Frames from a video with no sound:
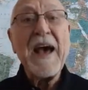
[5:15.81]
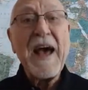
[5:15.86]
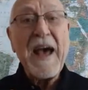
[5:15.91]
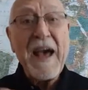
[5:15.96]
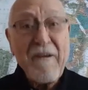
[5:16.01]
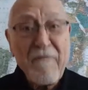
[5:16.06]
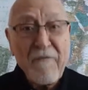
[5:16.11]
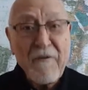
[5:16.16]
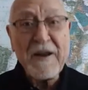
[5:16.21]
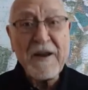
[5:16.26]

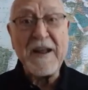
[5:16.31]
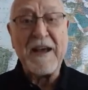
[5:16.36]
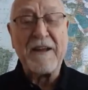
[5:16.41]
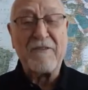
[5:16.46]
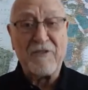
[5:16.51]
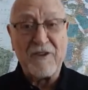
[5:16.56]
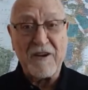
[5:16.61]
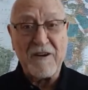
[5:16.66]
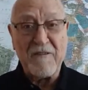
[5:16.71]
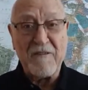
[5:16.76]
Every
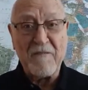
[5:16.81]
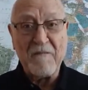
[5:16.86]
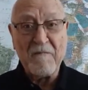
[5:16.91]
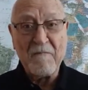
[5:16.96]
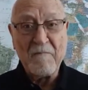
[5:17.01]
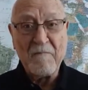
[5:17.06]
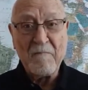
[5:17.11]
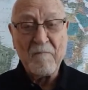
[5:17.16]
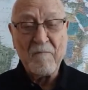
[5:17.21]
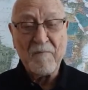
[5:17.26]
nation.
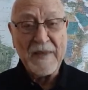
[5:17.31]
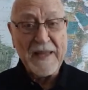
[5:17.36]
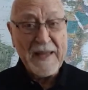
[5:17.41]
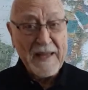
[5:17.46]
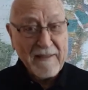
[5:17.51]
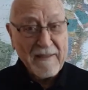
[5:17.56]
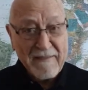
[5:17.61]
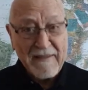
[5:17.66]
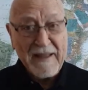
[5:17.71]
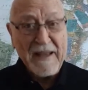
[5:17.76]

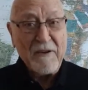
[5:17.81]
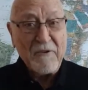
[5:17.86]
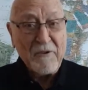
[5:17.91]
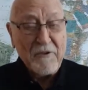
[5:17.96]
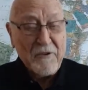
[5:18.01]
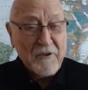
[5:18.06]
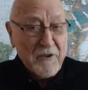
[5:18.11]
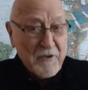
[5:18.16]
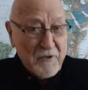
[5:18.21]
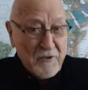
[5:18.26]
Yes,
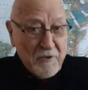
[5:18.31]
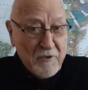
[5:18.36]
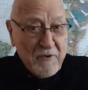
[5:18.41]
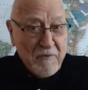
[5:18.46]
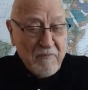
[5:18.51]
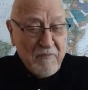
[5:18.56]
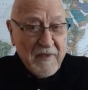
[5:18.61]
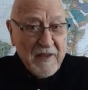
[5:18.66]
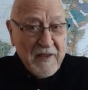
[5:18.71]
ours too.